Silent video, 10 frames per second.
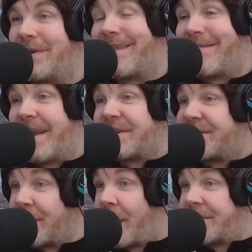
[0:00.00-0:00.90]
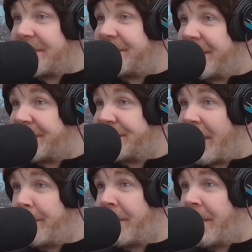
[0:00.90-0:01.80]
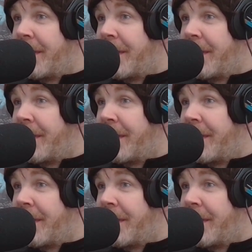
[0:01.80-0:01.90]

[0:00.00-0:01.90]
and things are starting to take shape.